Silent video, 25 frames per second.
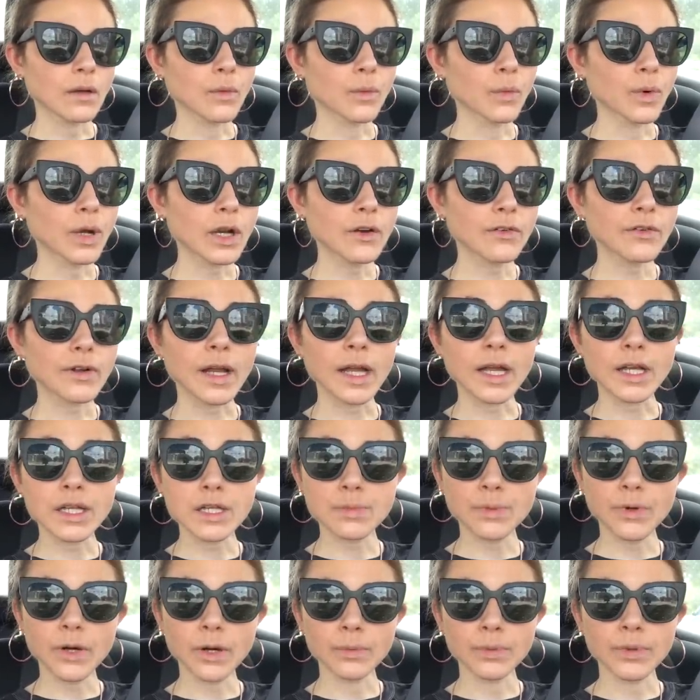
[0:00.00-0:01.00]
whatever age
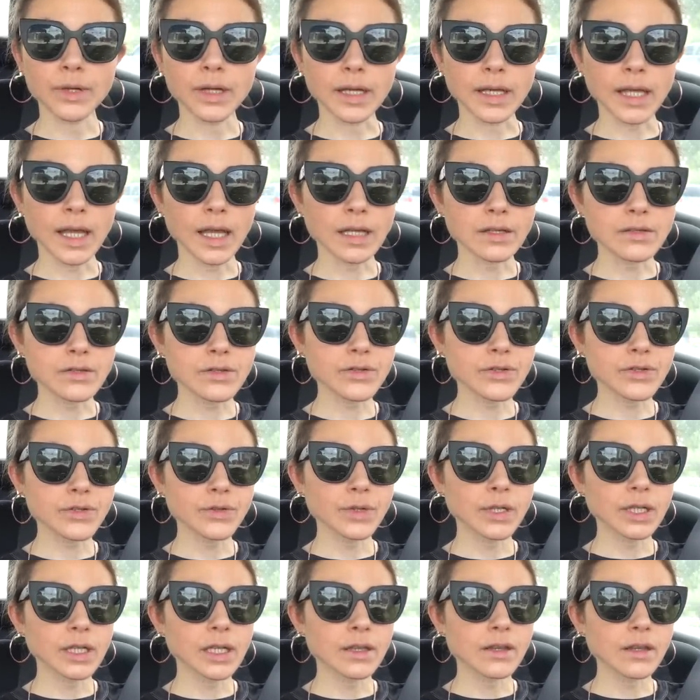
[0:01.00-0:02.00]
appropriate cancer
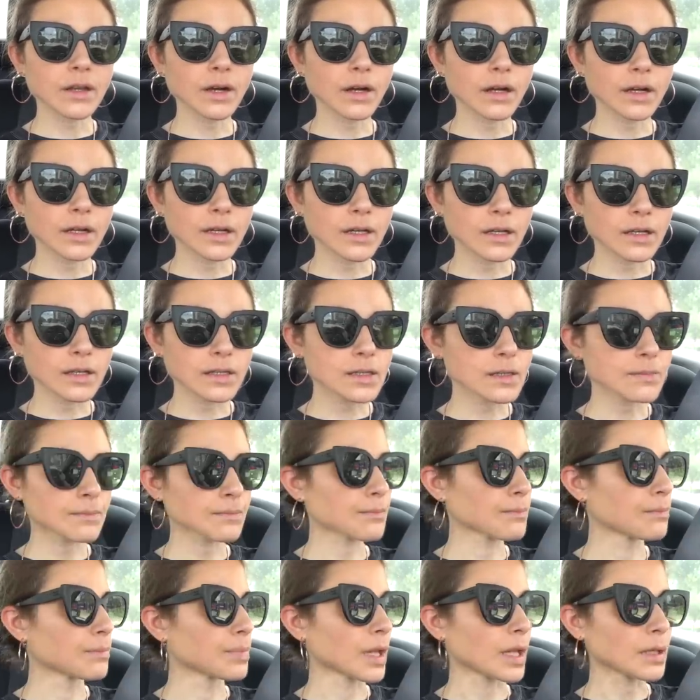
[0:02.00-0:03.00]
screening there is,
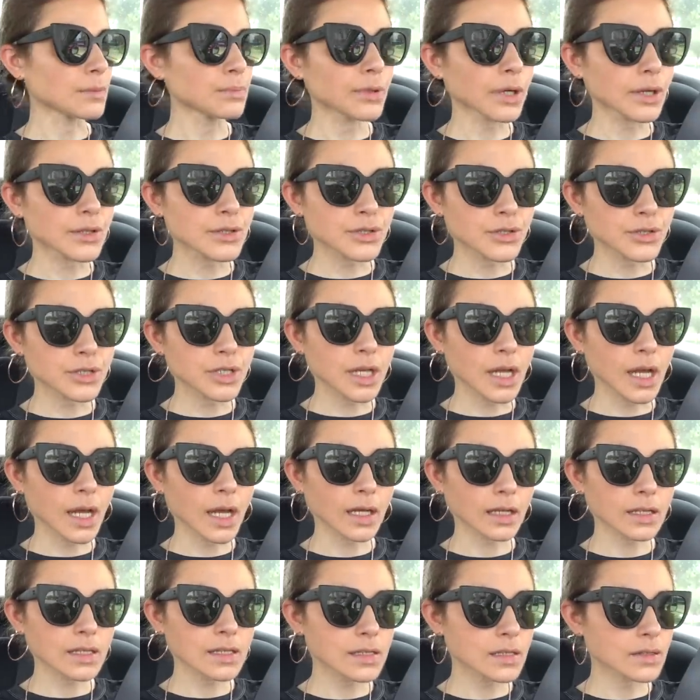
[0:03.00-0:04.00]
blood pressure
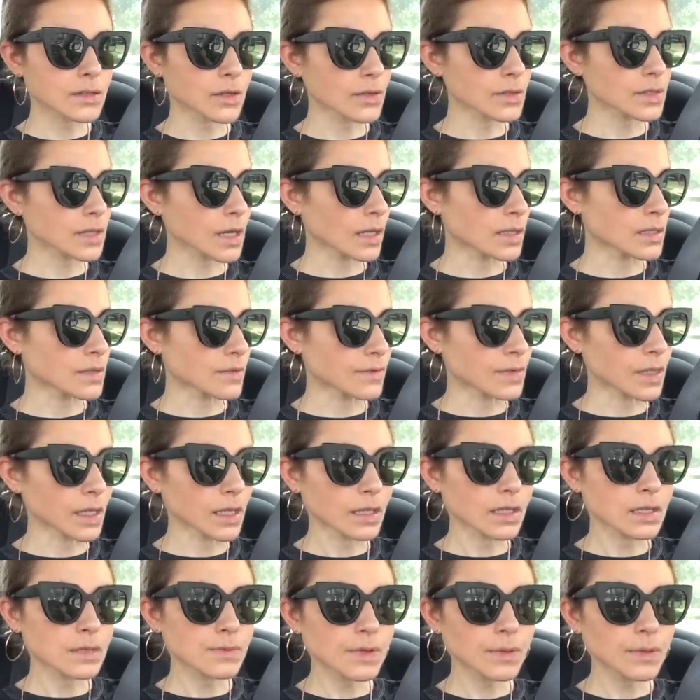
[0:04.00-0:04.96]
checks, those kinds of things.